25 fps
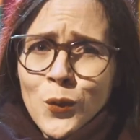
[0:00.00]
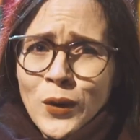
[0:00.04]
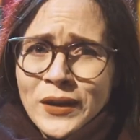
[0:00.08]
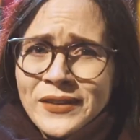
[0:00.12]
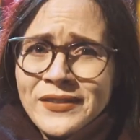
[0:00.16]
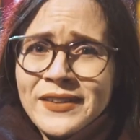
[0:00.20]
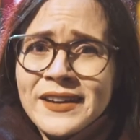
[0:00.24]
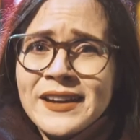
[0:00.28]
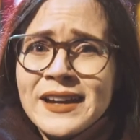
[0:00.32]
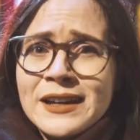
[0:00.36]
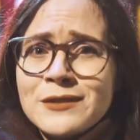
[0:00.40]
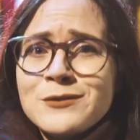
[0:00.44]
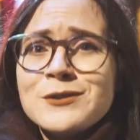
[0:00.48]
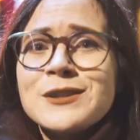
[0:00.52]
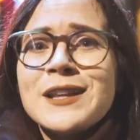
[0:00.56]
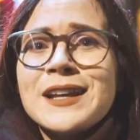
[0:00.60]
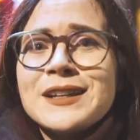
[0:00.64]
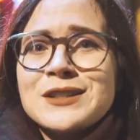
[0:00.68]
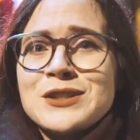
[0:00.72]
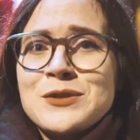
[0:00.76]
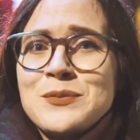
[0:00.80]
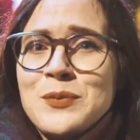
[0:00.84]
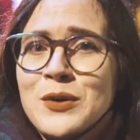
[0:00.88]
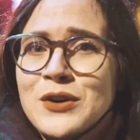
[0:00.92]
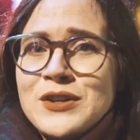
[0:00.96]
One thing I would
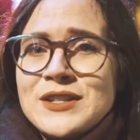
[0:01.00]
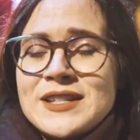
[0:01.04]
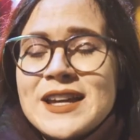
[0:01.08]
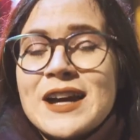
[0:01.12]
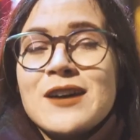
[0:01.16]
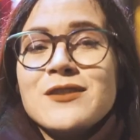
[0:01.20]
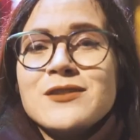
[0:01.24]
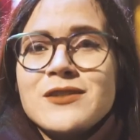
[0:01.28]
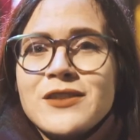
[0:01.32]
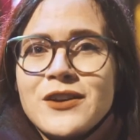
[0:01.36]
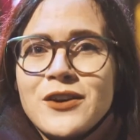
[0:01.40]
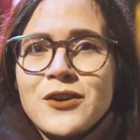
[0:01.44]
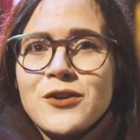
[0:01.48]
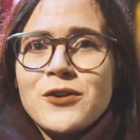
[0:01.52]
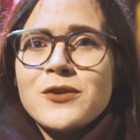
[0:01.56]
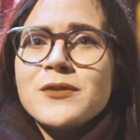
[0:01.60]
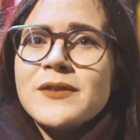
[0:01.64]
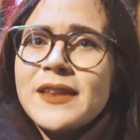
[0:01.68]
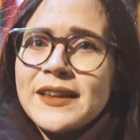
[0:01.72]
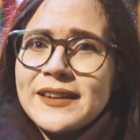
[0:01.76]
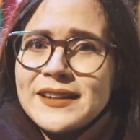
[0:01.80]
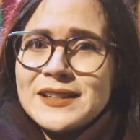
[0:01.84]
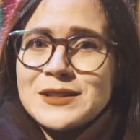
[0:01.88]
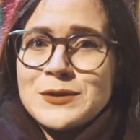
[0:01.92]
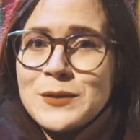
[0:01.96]
like to point out though
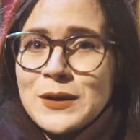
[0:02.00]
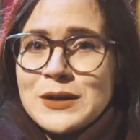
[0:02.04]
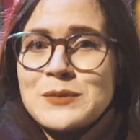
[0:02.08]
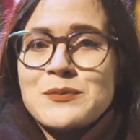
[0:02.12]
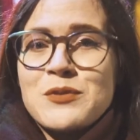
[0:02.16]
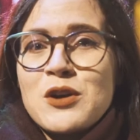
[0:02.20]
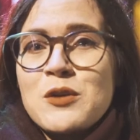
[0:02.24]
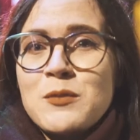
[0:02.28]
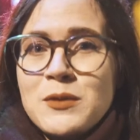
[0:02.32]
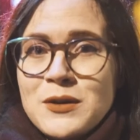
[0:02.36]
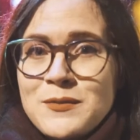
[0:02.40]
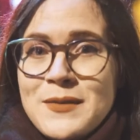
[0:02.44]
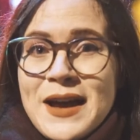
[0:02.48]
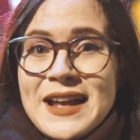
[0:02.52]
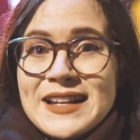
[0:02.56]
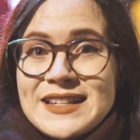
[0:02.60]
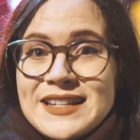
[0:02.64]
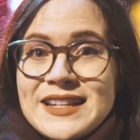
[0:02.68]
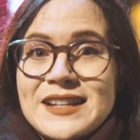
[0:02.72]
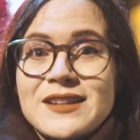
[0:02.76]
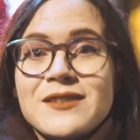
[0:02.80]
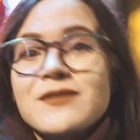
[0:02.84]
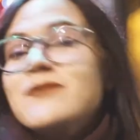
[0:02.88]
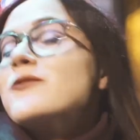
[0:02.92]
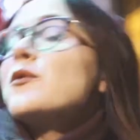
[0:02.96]
that is quite
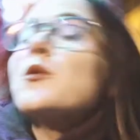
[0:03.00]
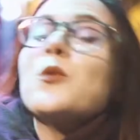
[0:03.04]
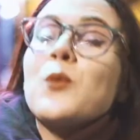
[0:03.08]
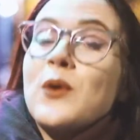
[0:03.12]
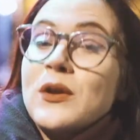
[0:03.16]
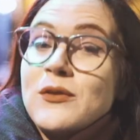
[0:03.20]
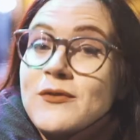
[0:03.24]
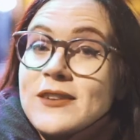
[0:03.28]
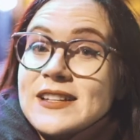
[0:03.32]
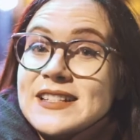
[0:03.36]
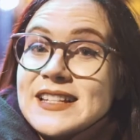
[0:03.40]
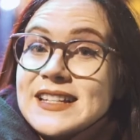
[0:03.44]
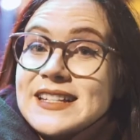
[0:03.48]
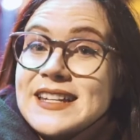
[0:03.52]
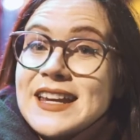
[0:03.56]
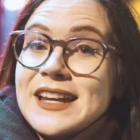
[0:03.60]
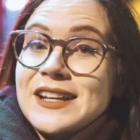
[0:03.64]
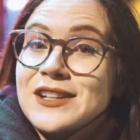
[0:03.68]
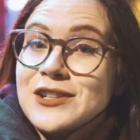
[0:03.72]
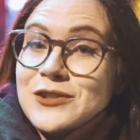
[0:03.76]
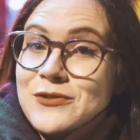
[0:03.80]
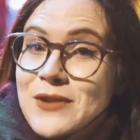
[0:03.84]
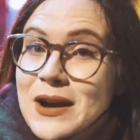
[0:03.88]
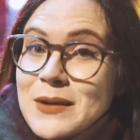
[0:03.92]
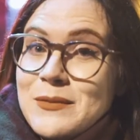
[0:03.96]
problematic when
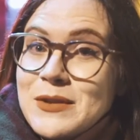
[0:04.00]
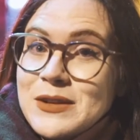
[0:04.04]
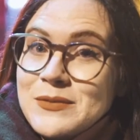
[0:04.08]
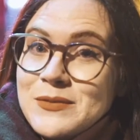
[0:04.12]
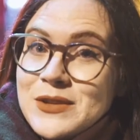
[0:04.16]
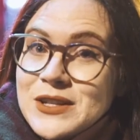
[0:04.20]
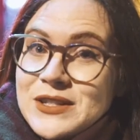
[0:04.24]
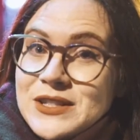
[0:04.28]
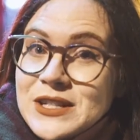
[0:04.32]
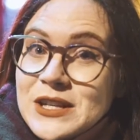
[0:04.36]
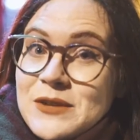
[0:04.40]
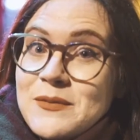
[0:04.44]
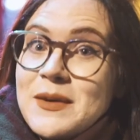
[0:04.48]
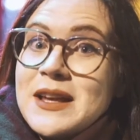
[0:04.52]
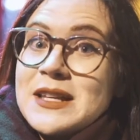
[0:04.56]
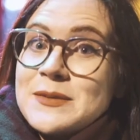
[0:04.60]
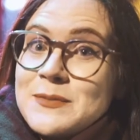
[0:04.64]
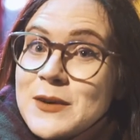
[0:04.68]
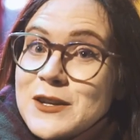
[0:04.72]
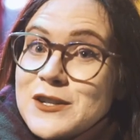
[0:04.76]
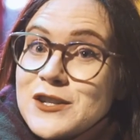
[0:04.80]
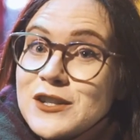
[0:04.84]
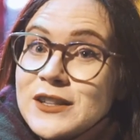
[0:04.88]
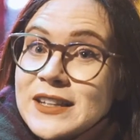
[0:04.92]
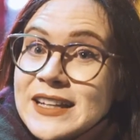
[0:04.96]
visiting the ramen museum,
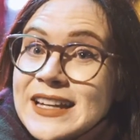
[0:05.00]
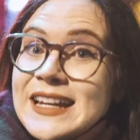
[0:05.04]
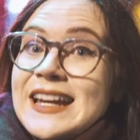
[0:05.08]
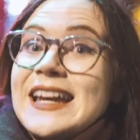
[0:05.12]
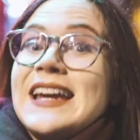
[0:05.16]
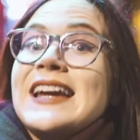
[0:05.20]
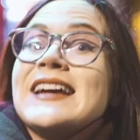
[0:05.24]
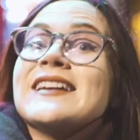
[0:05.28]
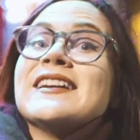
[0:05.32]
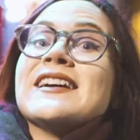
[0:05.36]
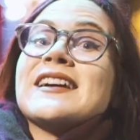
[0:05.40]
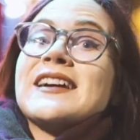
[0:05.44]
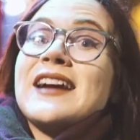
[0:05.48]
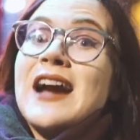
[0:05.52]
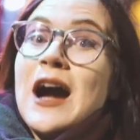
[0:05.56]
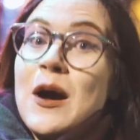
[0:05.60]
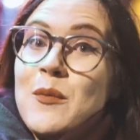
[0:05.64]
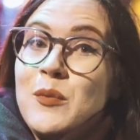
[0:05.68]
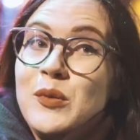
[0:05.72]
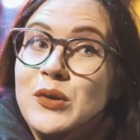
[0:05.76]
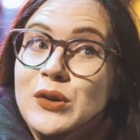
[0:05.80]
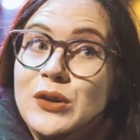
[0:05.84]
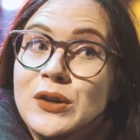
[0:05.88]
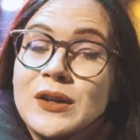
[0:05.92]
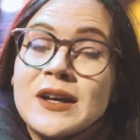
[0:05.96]
especially in a
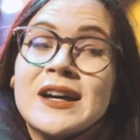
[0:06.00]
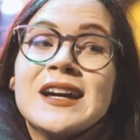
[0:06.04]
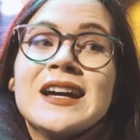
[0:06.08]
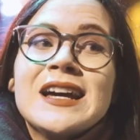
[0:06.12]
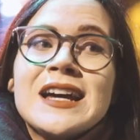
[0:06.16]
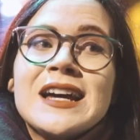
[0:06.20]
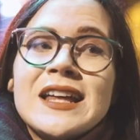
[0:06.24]
couple,